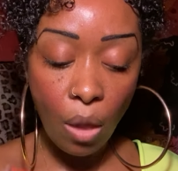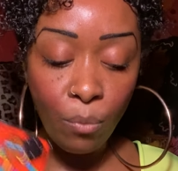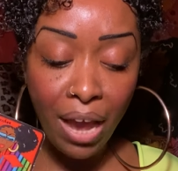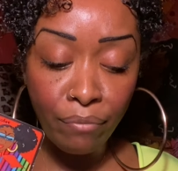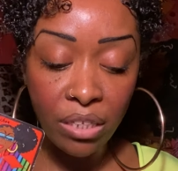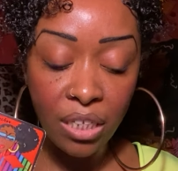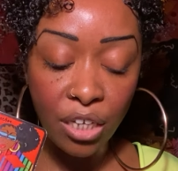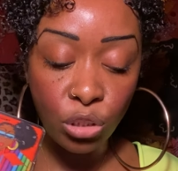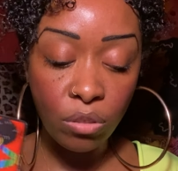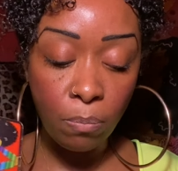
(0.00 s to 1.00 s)
we have the
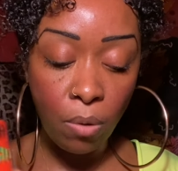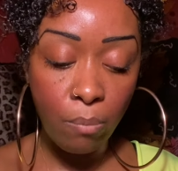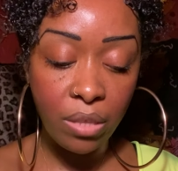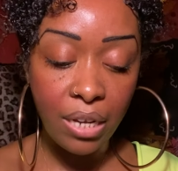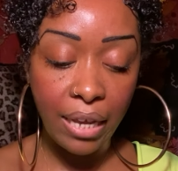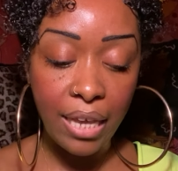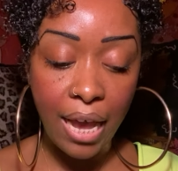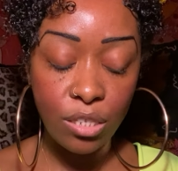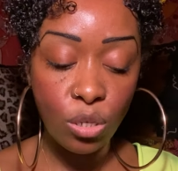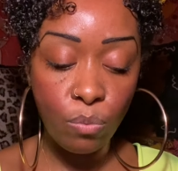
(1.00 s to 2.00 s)
teacher at the bottom of the deck.
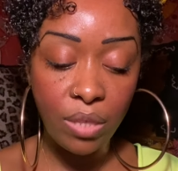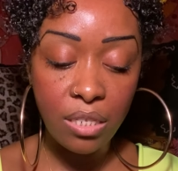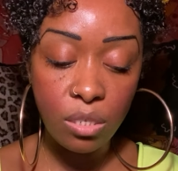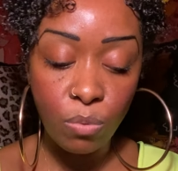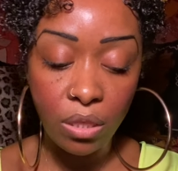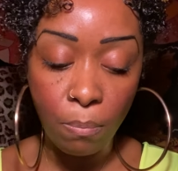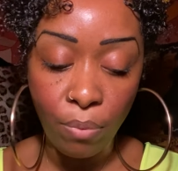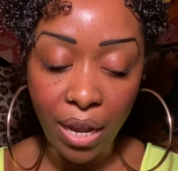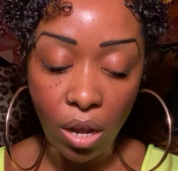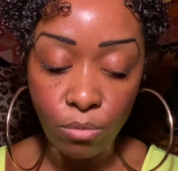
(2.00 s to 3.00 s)
Yeah, so this is with the
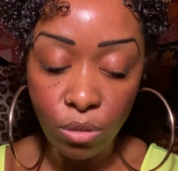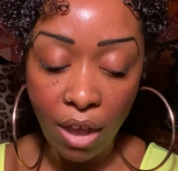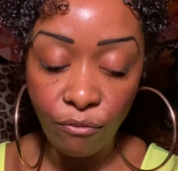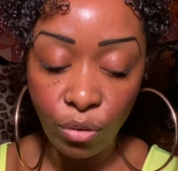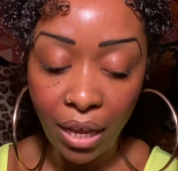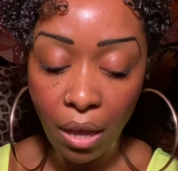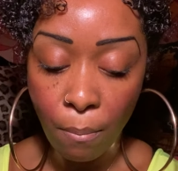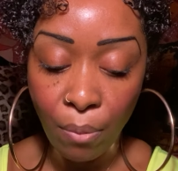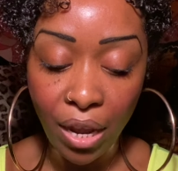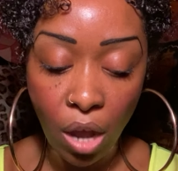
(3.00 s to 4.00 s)
breakup. So I feel like a
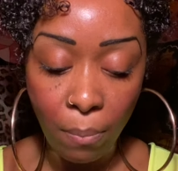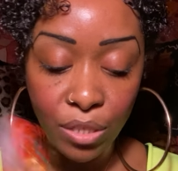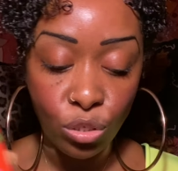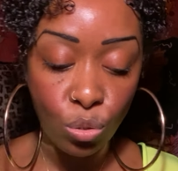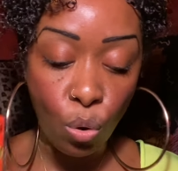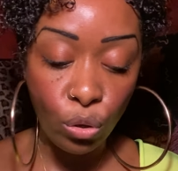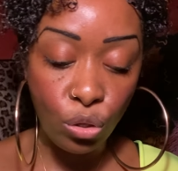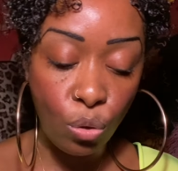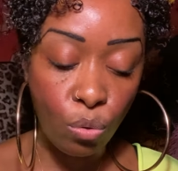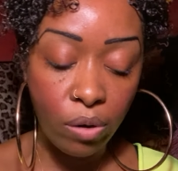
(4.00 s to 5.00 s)
breakup has taught
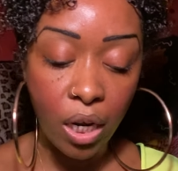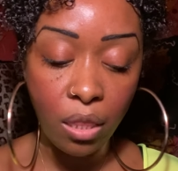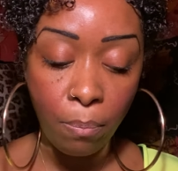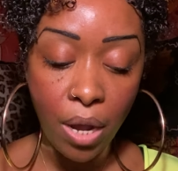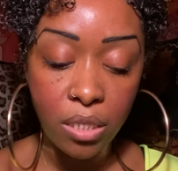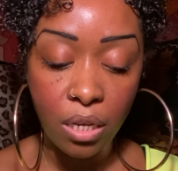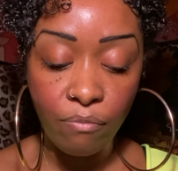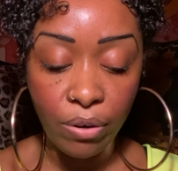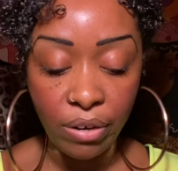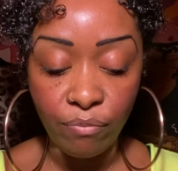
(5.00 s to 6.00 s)
you or another person a
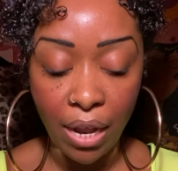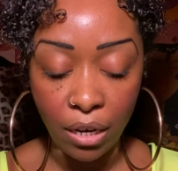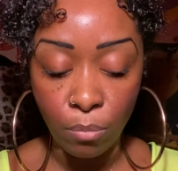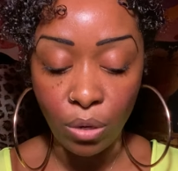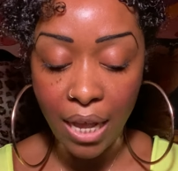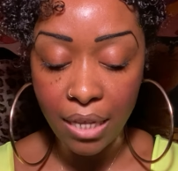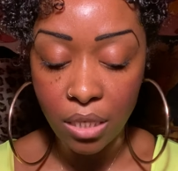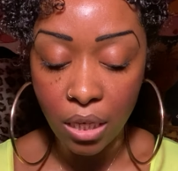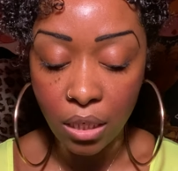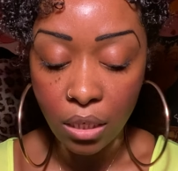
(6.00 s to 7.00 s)
very valuable
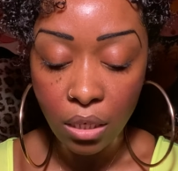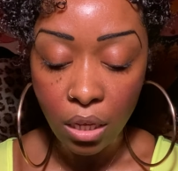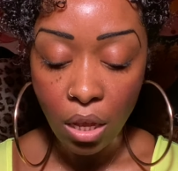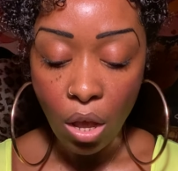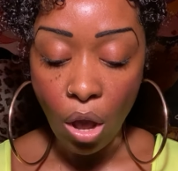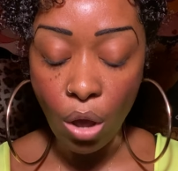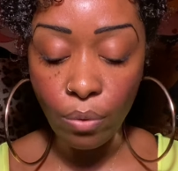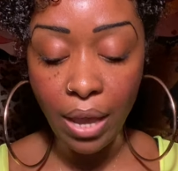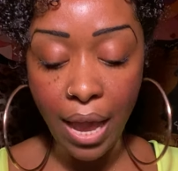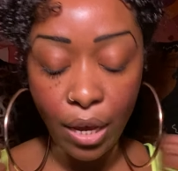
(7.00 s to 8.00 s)
lesson.
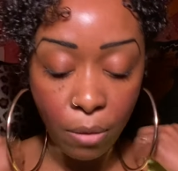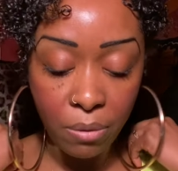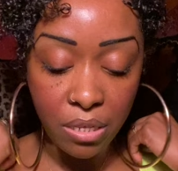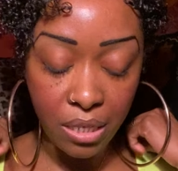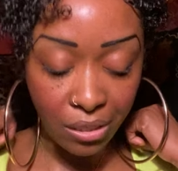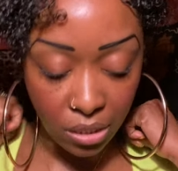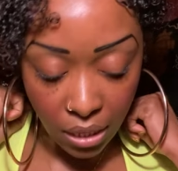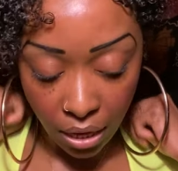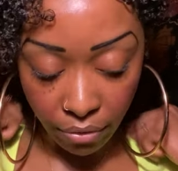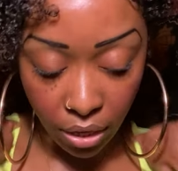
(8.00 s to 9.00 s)
Okay, could be a
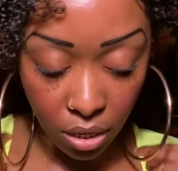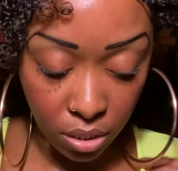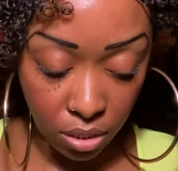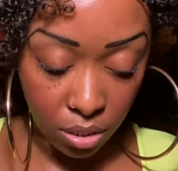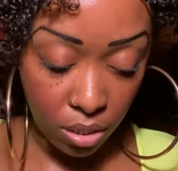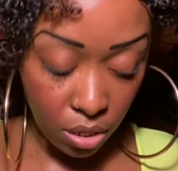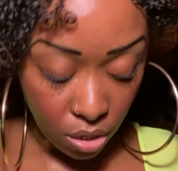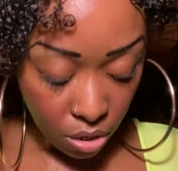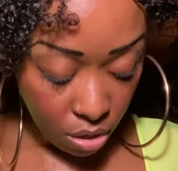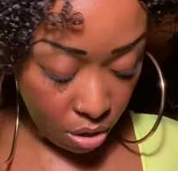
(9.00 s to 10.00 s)
Sagittarius.
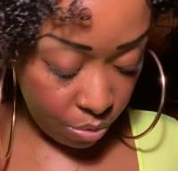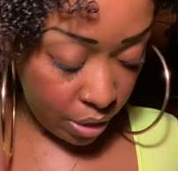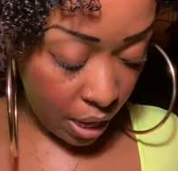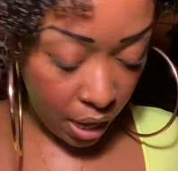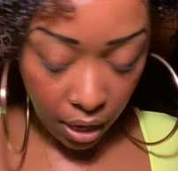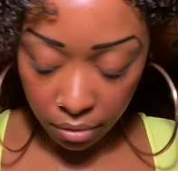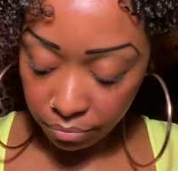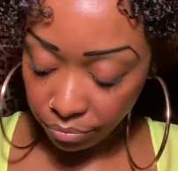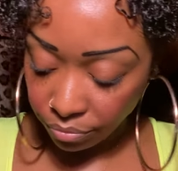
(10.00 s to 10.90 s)
Okay.